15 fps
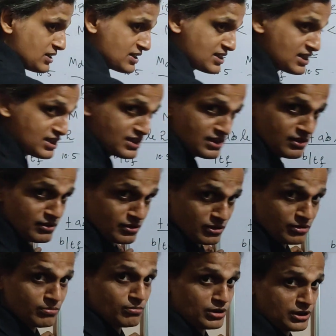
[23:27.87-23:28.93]
This is
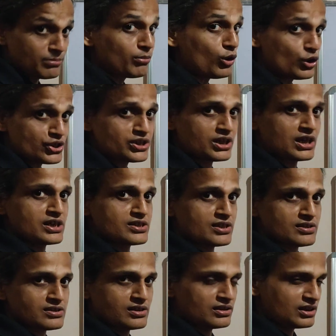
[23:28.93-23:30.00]
in most
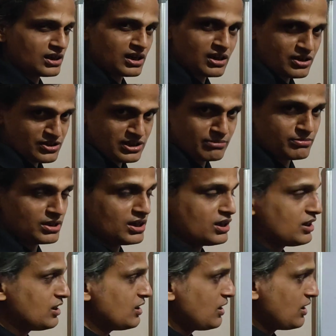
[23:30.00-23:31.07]
cases. There are some
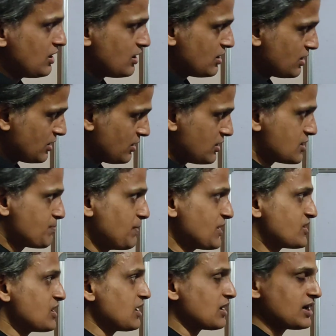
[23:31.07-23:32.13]

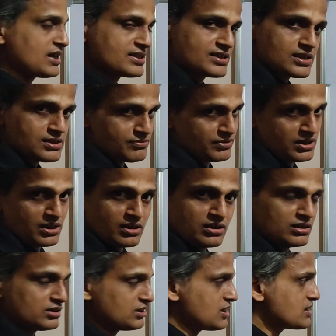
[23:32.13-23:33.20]
special cases where
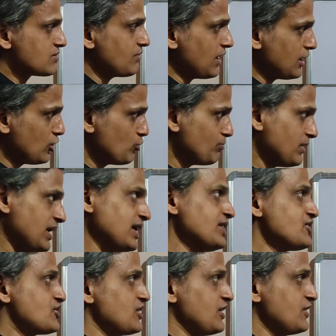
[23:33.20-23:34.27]
this value
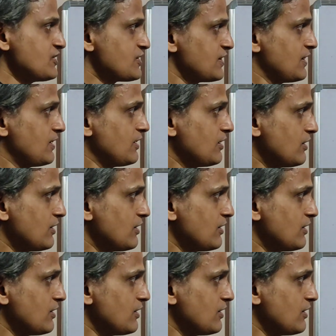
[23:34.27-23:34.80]
may change.